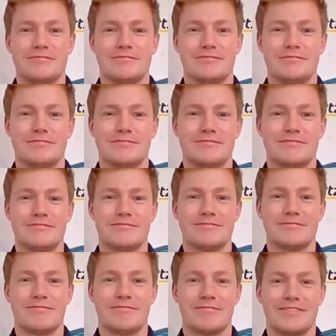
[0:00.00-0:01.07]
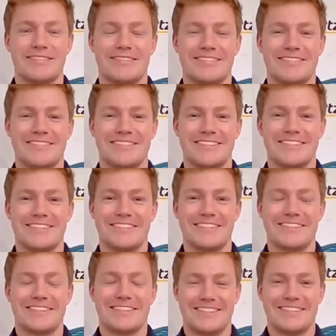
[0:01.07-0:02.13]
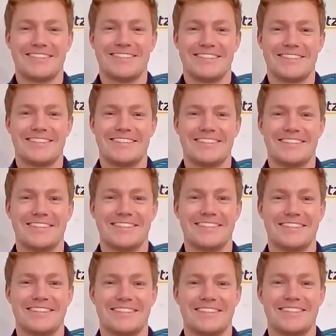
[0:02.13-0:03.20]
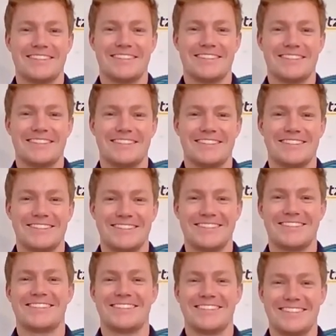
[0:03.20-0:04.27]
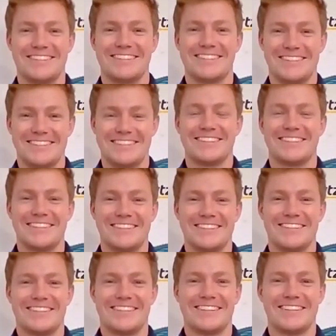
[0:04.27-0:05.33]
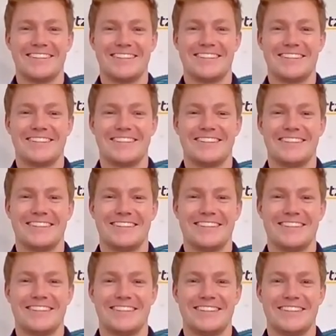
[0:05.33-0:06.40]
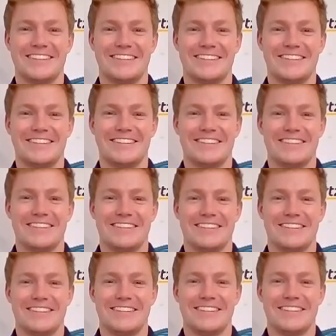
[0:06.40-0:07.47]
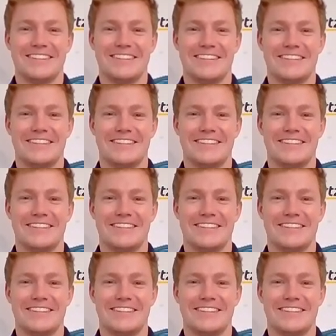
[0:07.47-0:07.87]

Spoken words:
No words are spoken by the person on screen.